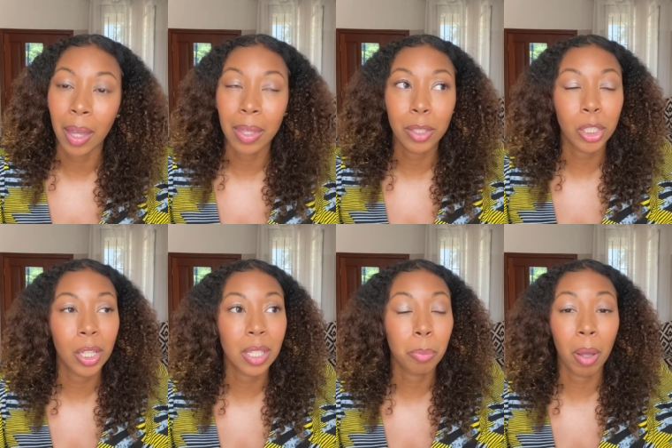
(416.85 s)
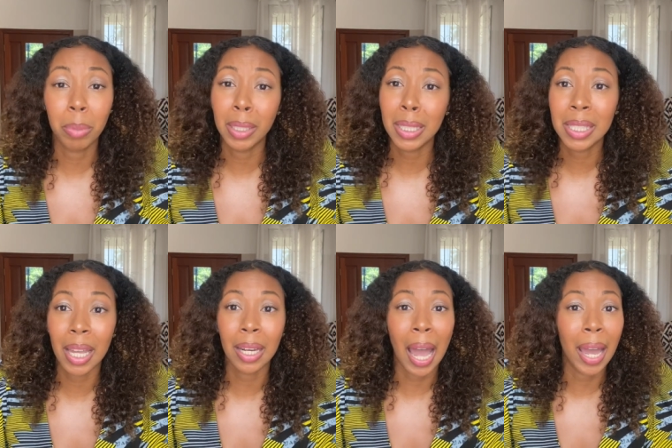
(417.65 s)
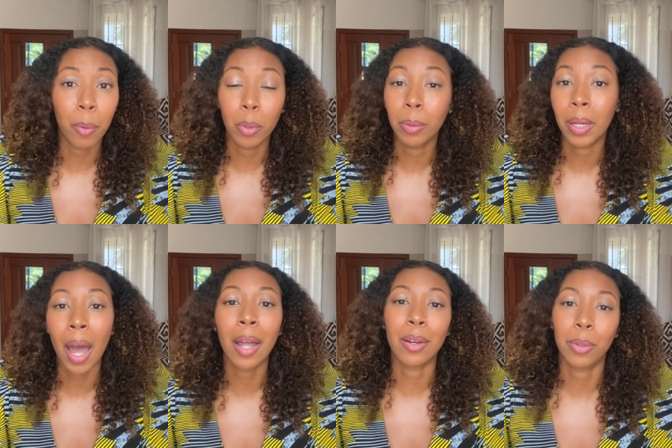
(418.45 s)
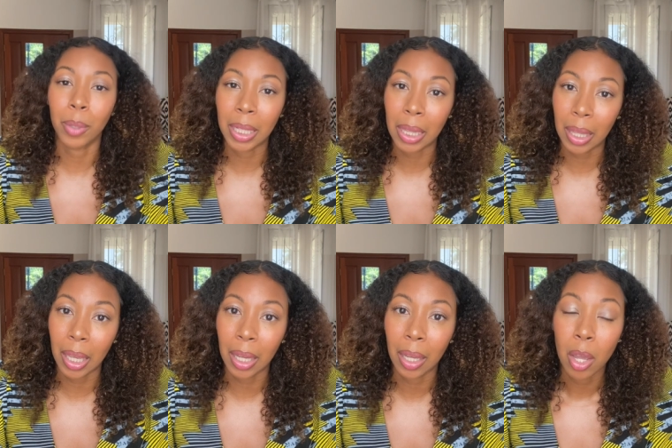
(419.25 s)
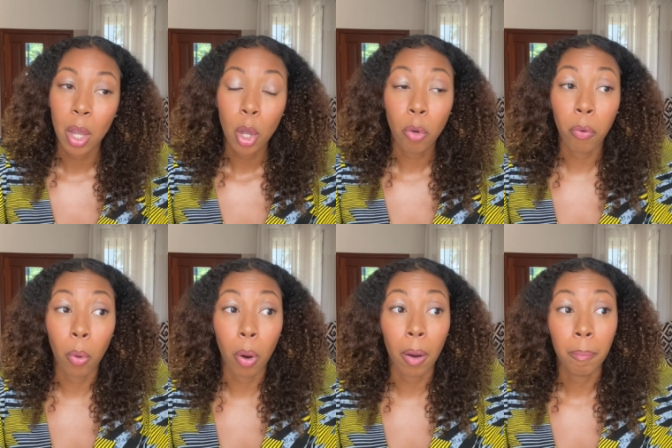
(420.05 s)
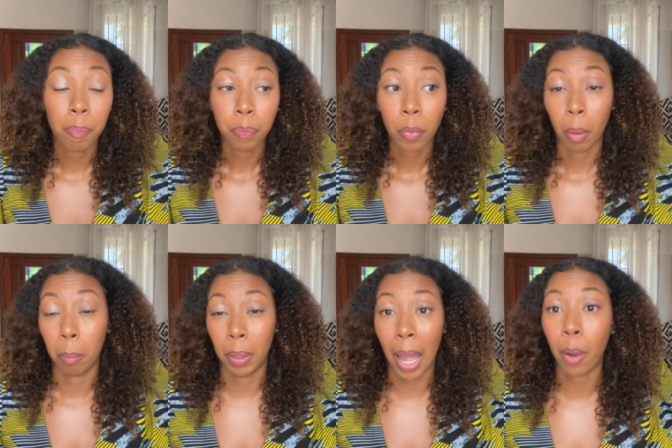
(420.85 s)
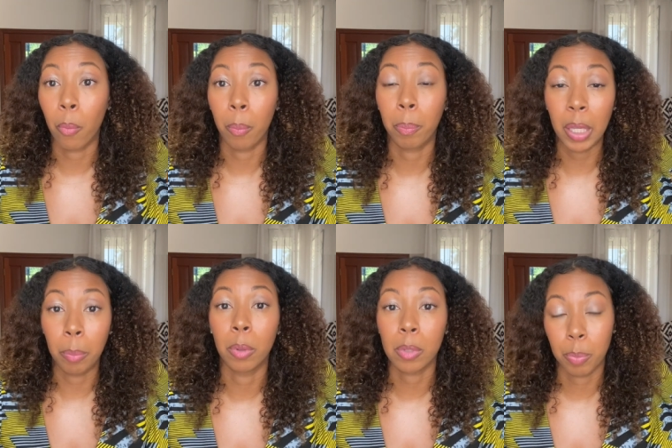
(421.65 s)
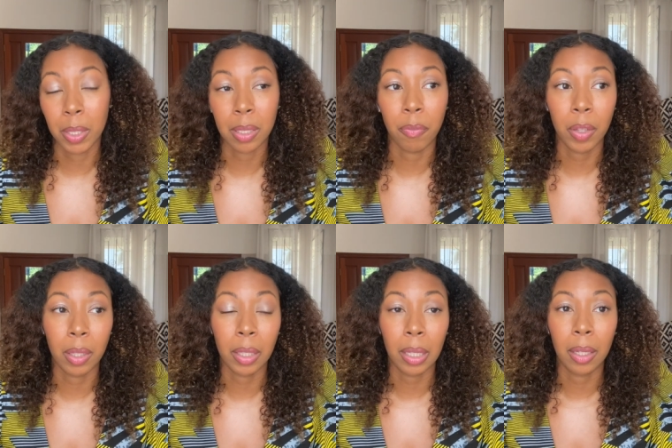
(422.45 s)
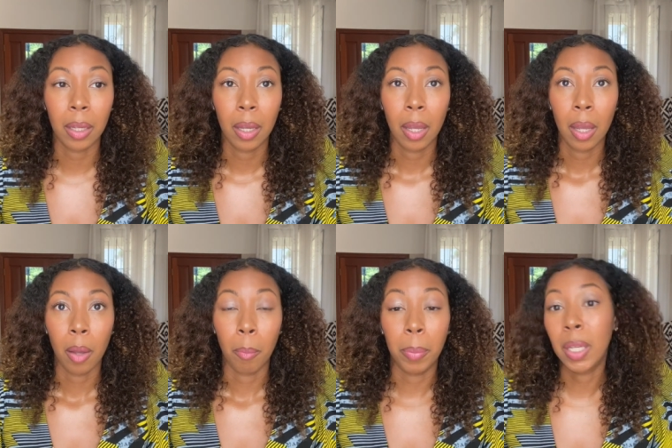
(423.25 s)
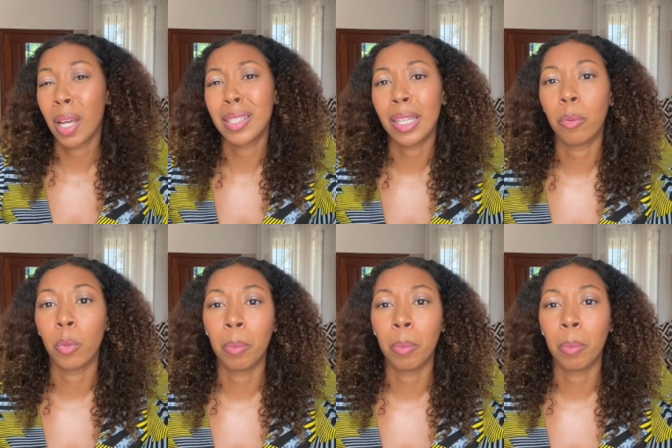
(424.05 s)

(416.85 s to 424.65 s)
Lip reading: I think she has publicly said, I will not do anything for Black people specifically because it would